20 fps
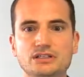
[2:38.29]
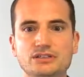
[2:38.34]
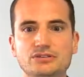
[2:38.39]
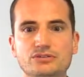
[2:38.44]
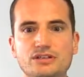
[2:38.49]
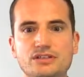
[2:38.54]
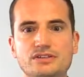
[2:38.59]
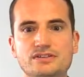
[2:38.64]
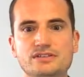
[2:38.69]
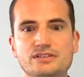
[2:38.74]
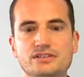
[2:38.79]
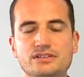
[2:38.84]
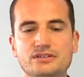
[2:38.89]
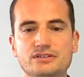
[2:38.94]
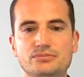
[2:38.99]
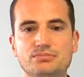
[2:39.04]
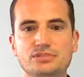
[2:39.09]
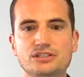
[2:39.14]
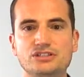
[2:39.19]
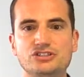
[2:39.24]
You can see the
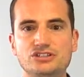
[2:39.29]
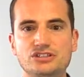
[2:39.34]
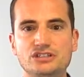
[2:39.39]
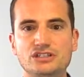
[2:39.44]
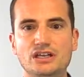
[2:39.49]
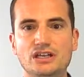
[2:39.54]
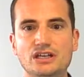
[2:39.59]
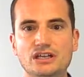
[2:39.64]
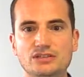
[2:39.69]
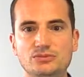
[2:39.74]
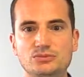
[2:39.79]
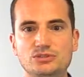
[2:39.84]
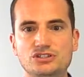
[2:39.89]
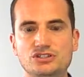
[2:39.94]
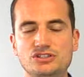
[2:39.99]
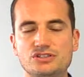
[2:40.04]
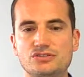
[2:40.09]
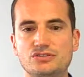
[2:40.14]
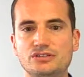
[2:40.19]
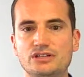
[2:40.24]
PGT-08, which
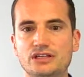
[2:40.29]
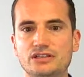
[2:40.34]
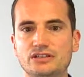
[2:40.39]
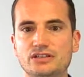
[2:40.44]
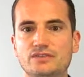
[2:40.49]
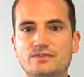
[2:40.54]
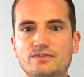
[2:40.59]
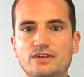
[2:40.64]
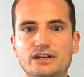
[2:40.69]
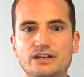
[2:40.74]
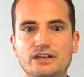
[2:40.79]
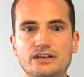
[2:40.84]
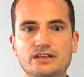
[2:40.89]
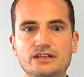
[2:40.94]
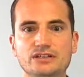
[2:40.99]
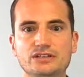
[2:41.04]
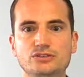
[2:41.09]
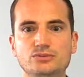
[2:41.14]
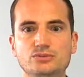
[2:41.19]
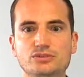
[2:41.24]
is connected via
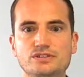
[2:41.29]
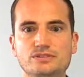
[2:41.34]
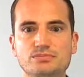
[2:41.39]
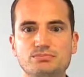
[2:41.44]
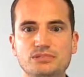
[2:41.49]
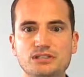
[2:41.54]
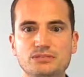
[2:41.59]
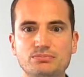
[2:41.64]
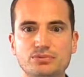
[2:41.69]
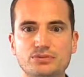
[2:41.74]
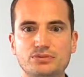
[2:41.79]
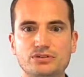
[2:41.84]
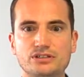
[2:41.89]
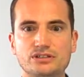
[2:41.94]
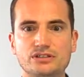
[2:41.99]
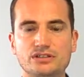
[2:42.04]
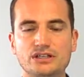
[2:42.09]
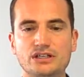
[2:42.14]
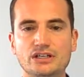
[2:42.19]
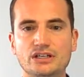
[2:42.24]
USB port